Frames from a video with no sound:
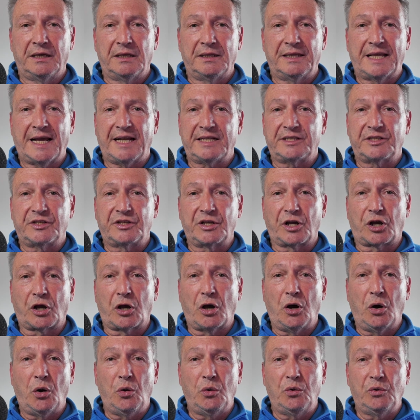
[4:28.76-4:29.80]
that's the
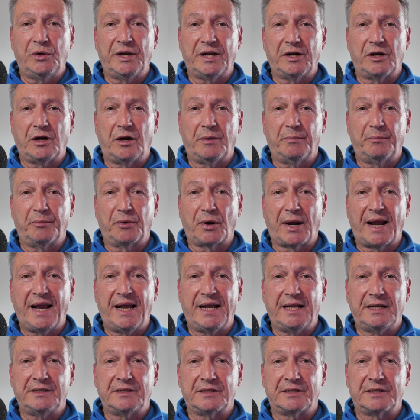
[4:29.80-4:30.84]
code in our
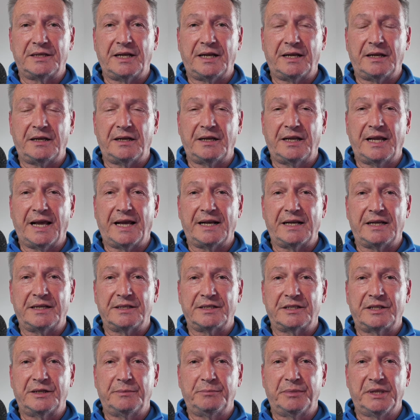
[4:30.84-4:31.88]
brains that get
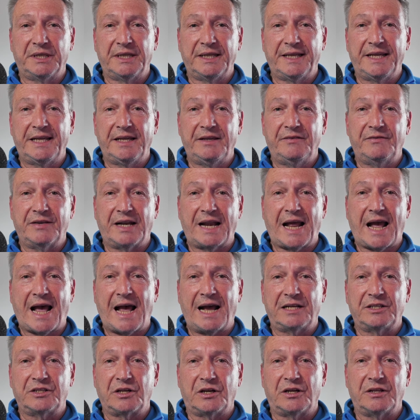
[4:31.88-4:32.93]
us to believe and
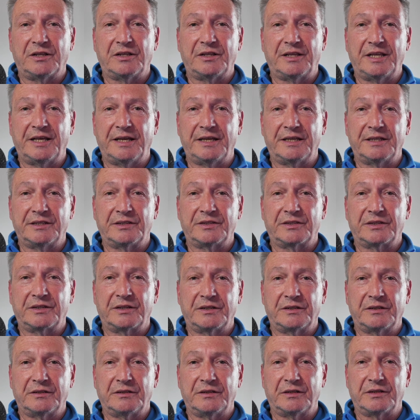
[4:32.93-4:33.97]
act on things.
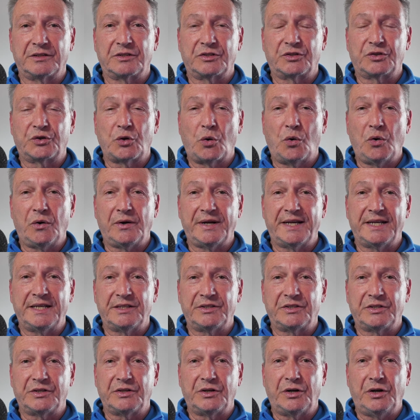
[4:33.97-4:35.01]
The
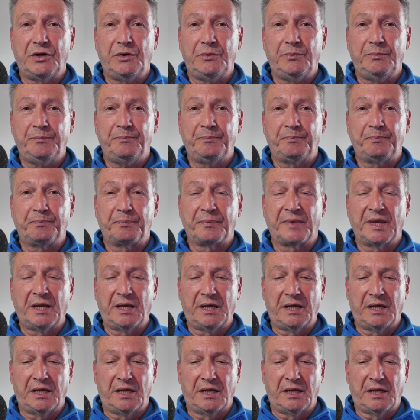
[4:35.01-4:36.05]
stories, you know?
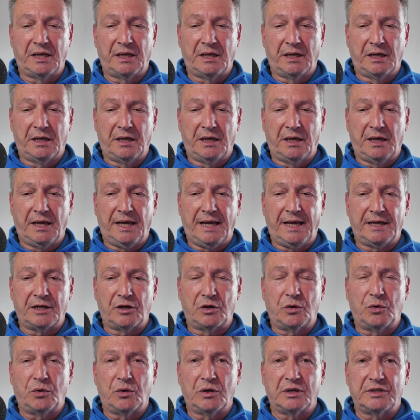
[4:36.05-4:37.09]
And of
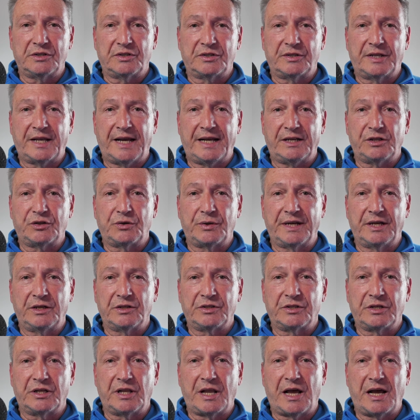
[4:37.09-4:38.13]
course, that
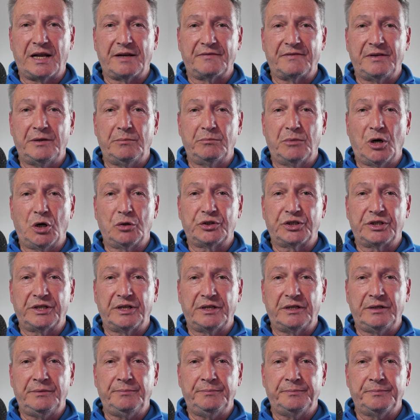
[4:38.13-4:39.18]
triggers a lot of
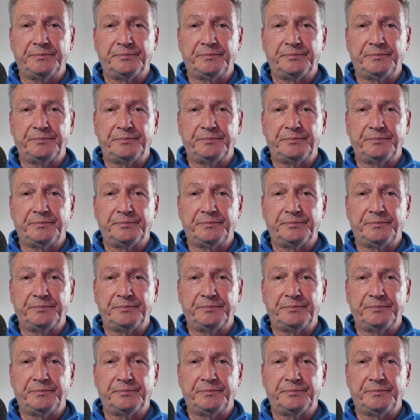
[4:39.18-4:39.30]
emotion.